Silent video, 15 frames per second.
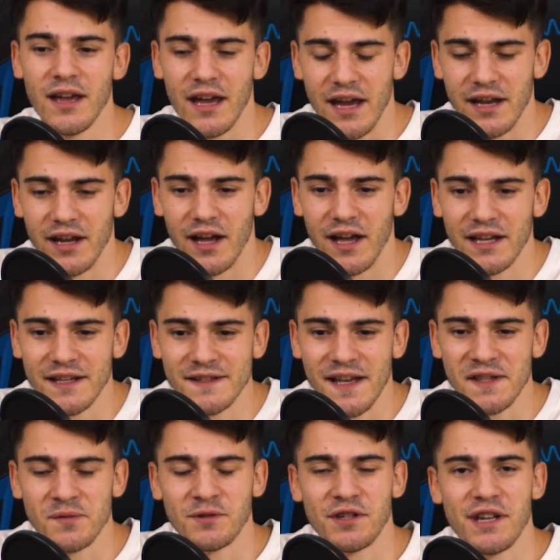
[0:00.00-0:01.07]
And uh, I guess
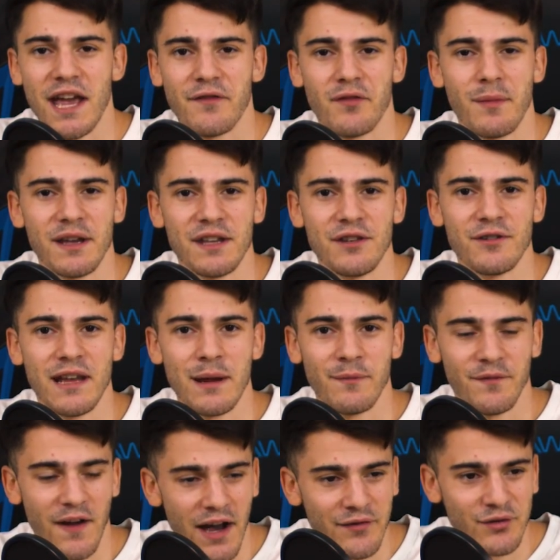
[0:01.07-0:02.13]
that's what you get for making your game
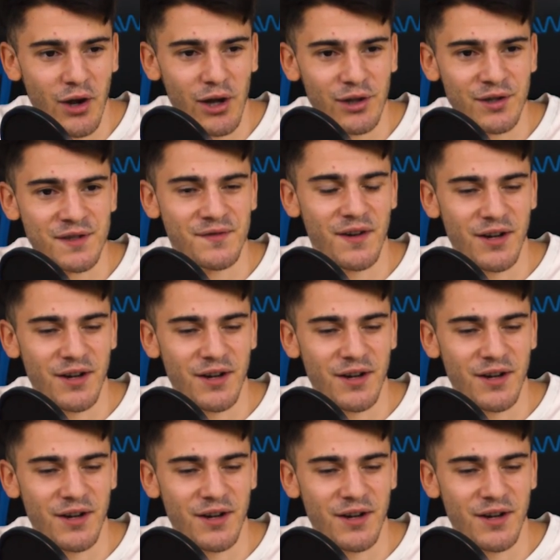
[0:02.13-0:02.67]
$5.